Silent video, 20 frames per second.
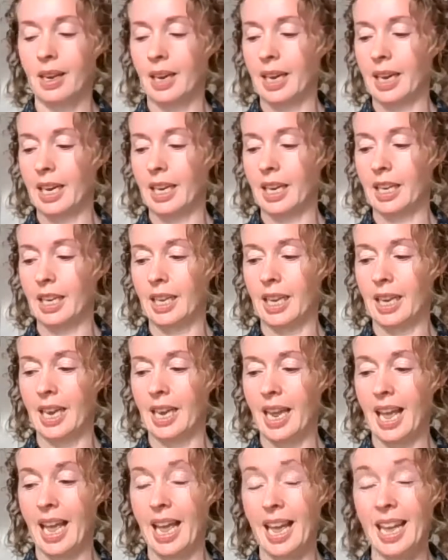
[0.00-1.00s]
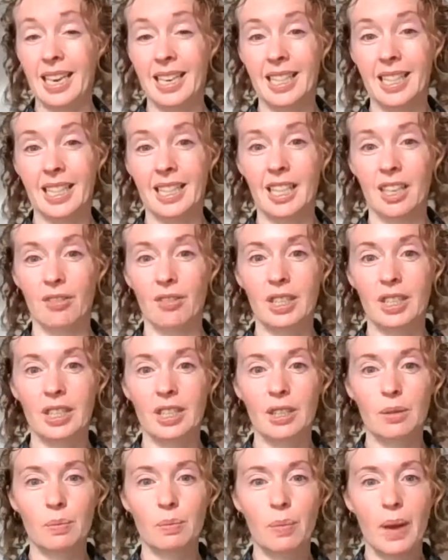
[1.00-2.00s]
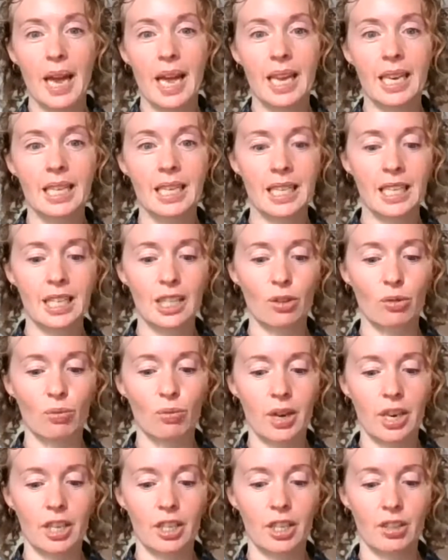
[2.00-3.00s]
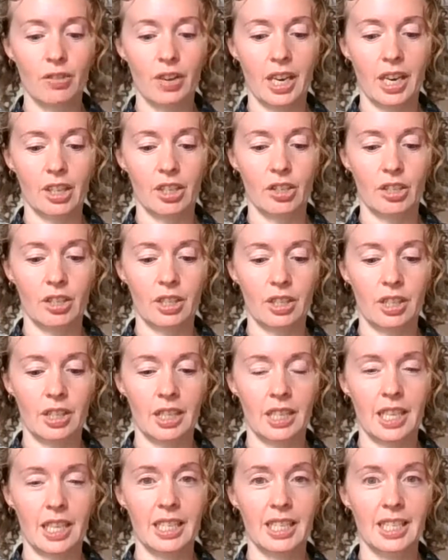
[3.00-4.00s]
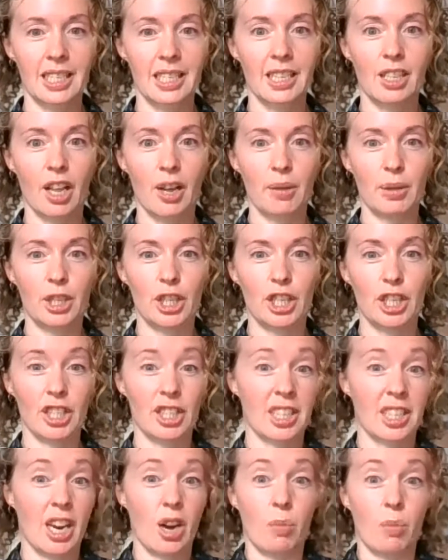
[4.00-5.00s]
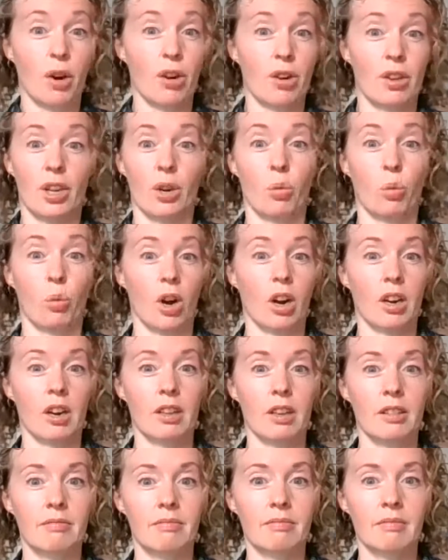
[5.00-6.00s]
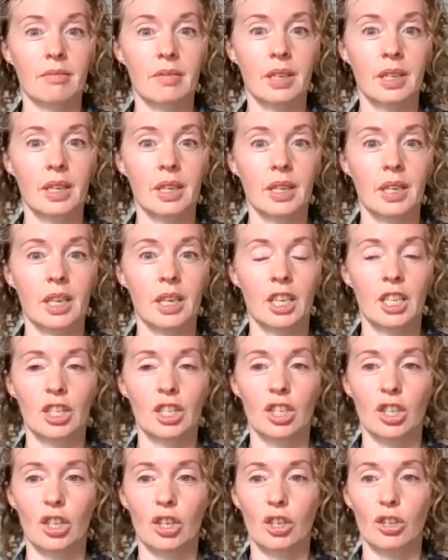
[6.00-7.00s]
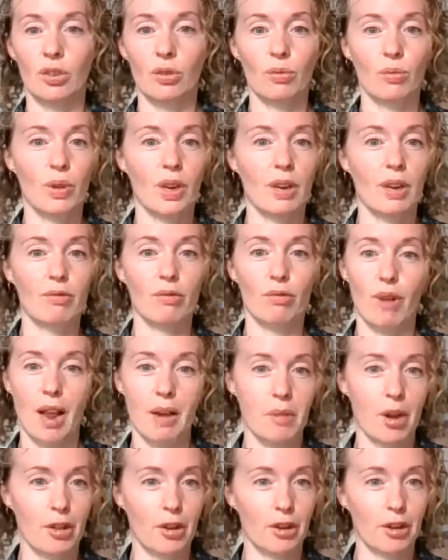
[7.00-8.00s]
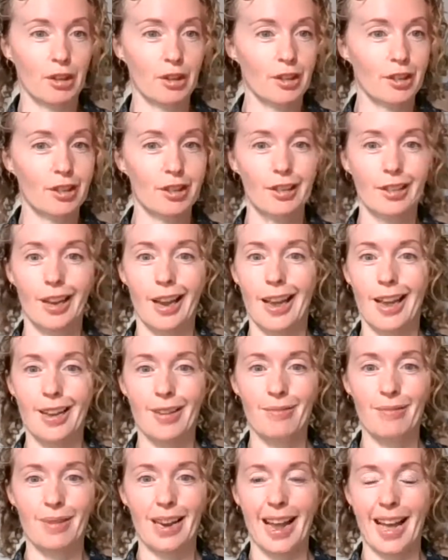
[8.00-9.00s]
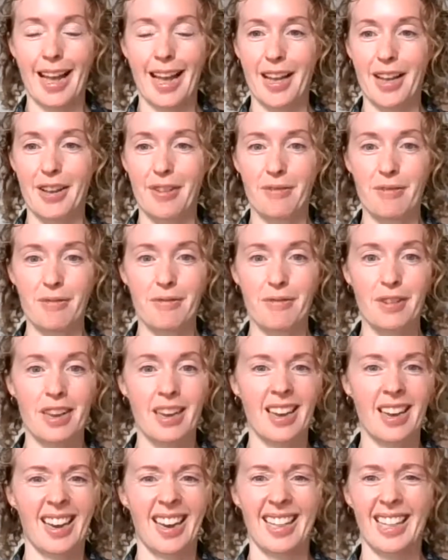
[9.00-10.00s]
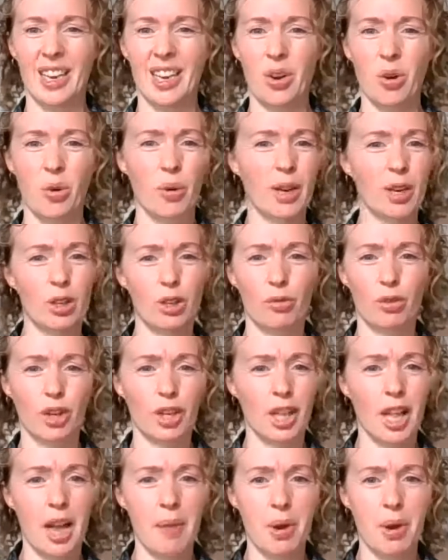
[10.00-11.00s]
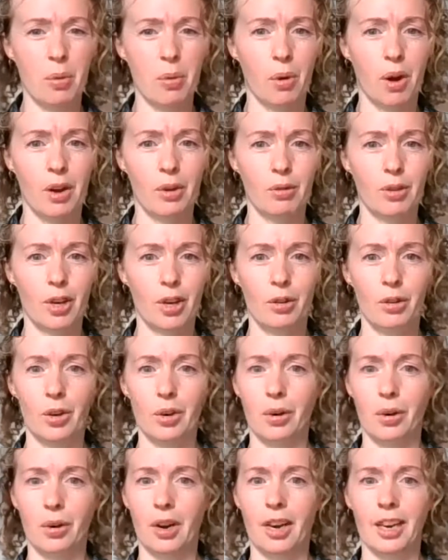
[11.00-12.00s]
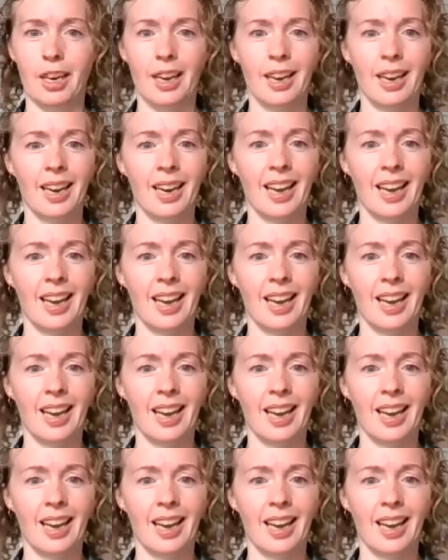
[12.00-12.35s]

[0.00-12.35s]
And I think they've expanded the range of actors that see climate change as now part of their work. So we have grandmothers and we have, I think, Queers for Climate, we're out in New York.